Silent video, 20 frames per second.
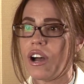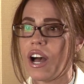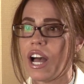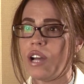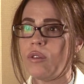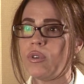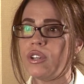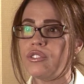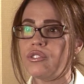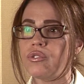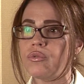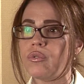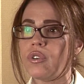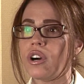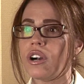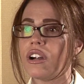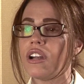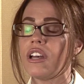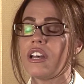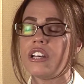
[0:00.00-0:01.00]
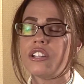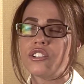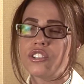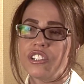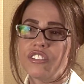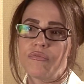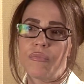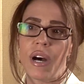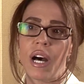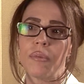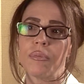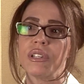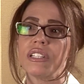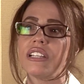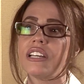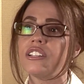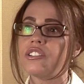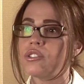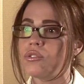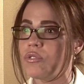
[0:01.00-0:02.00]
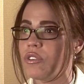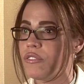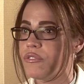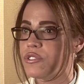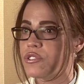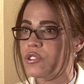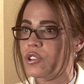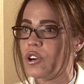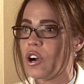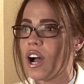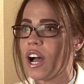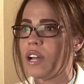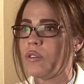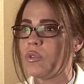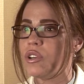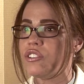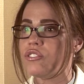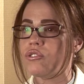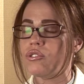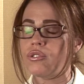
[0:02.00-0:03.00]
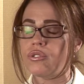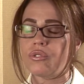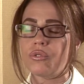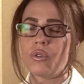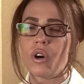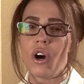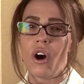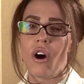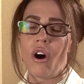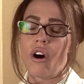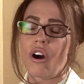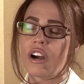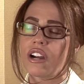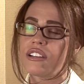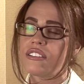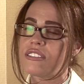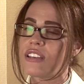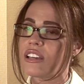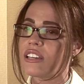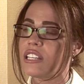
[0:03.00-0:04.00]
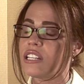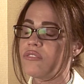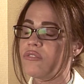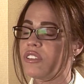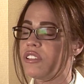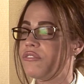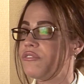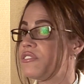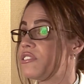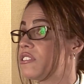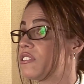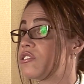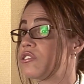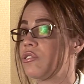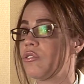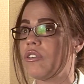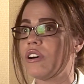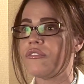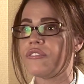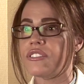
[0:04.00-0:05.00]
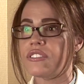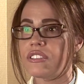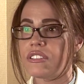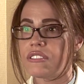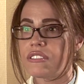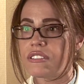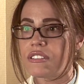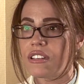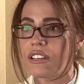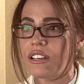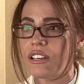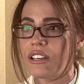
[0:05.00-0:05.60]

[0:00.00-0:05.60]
I went to our chief population officer. I went to our executive of the physician offices.